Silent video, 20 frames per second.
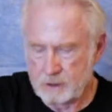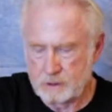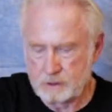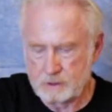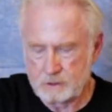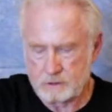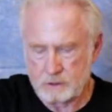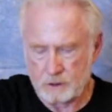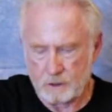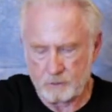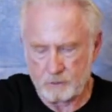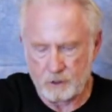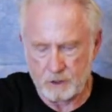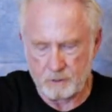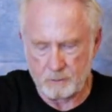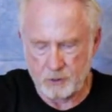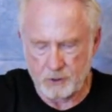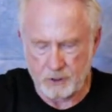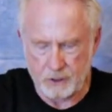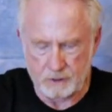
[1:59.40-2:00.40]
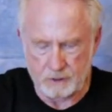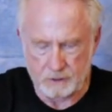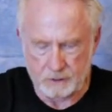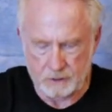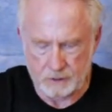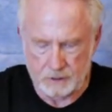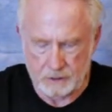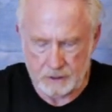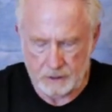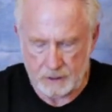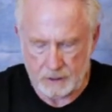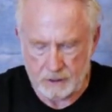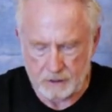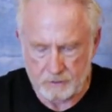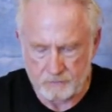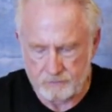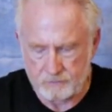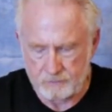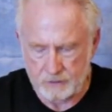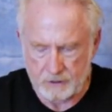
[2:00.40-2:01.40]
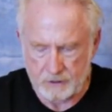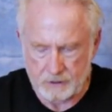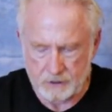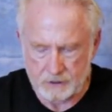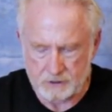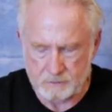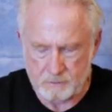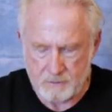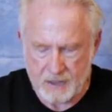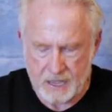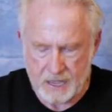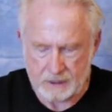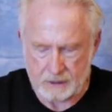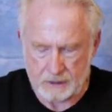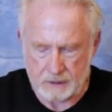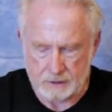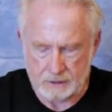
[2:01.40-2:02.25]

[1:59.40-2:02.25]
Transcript: So I'm going to put it in this mat